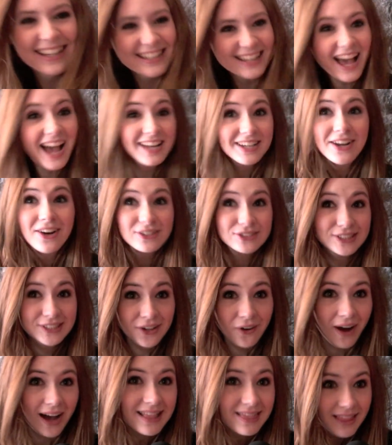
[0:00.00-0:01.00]
Yeah, no,
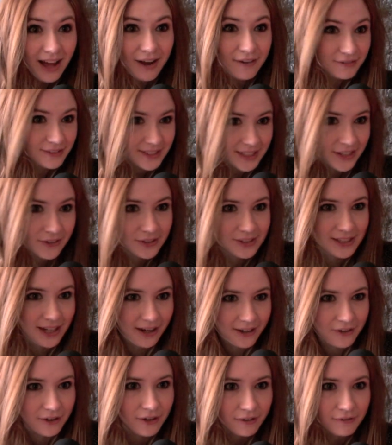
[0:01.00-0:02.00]
I love Secret
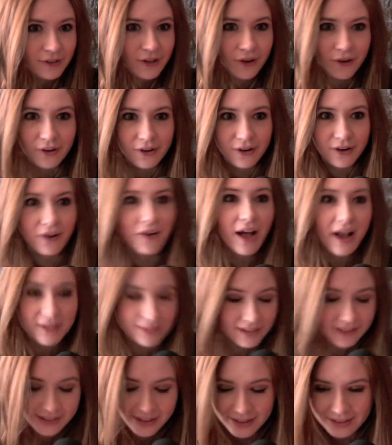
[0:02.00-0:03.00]
Diary of a Call Girl. I
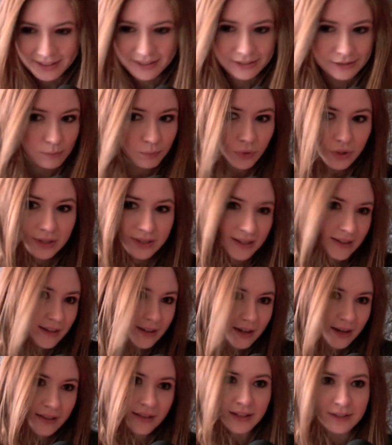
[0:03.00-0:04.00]
think it's brilliant,
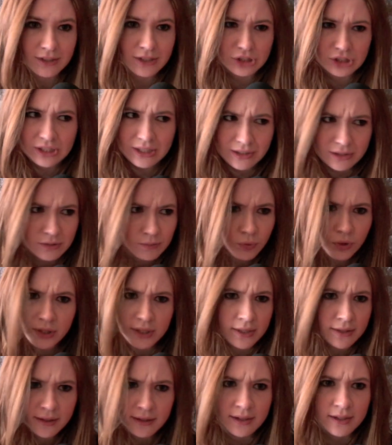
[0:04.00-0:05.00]
and I think that she is
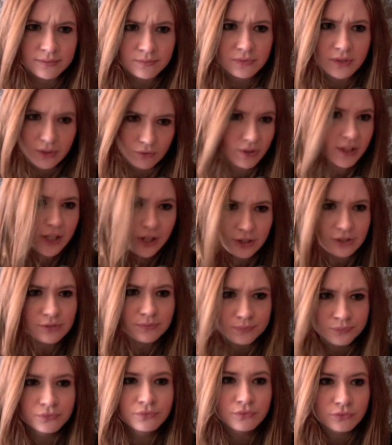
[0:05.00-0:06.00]
brilliant in it. Really good.
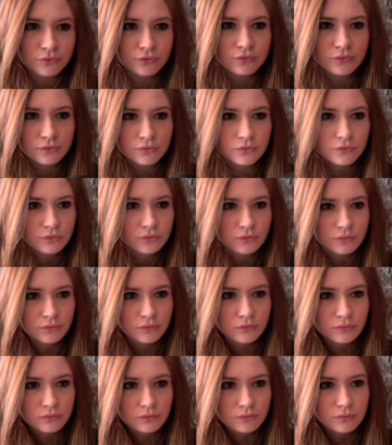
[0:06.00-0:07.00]
Well,